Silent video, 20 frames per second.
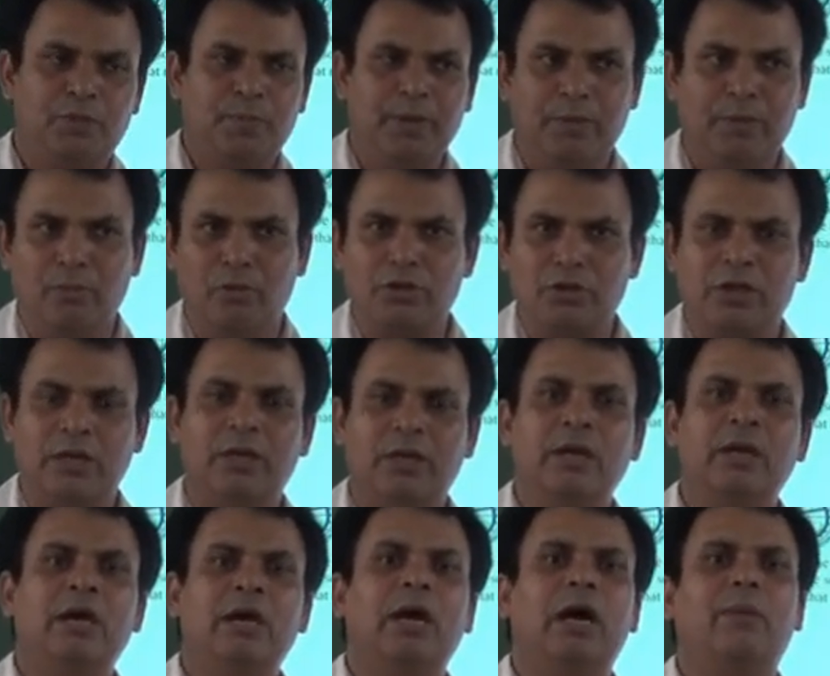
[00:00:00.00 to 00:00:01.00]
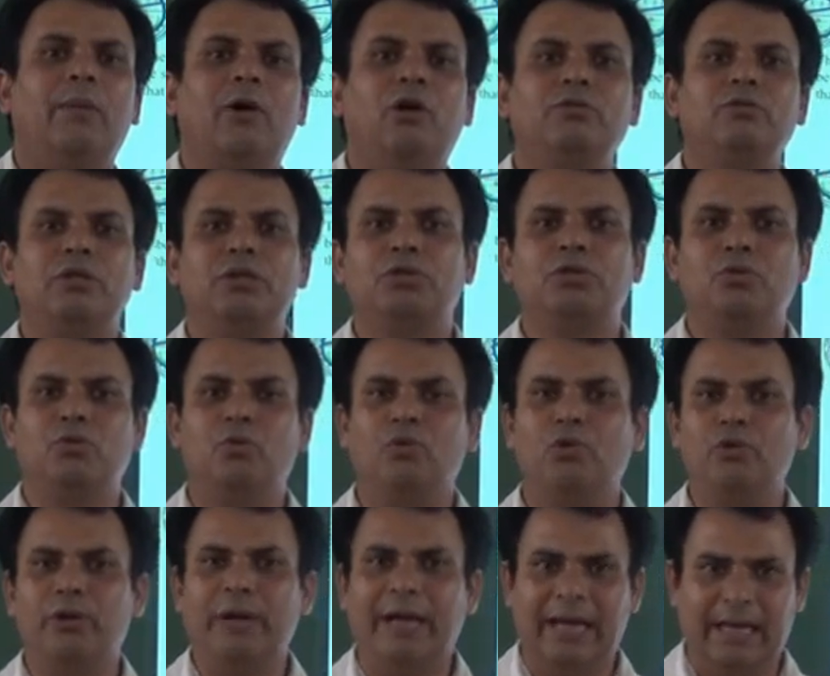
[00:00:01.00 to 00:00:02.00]
spin motion about
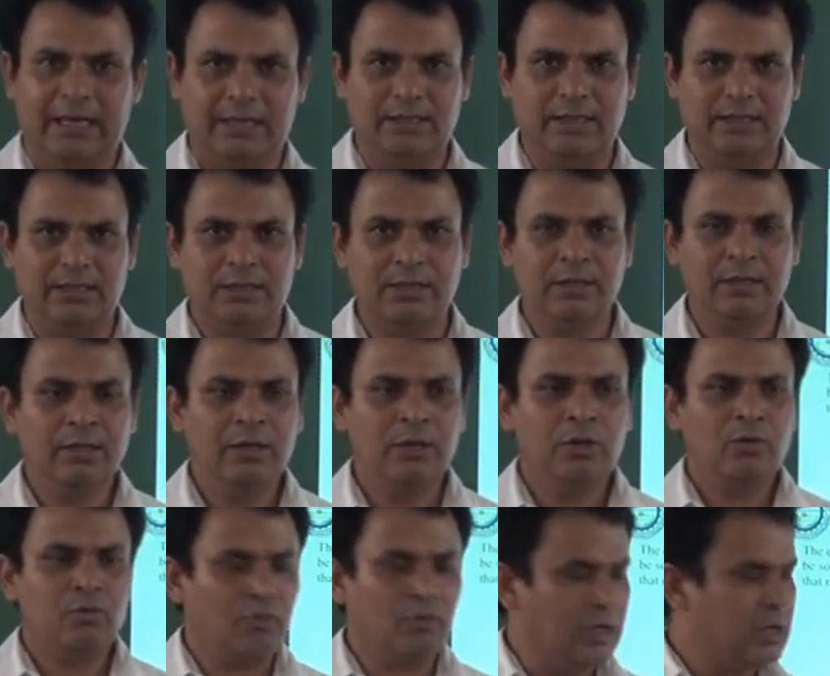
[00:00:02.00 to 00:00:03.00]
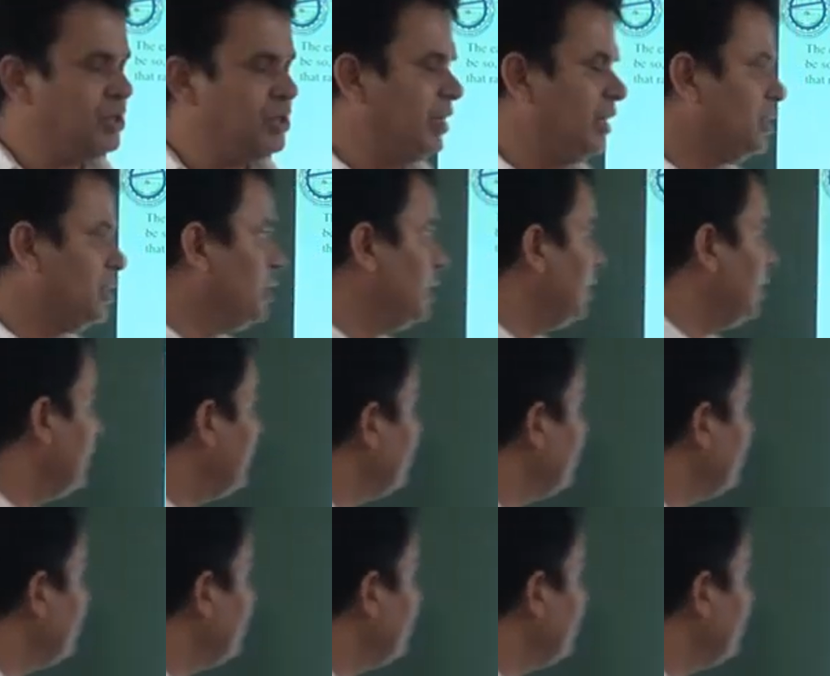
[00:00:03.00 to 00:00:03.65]
its own axis. Question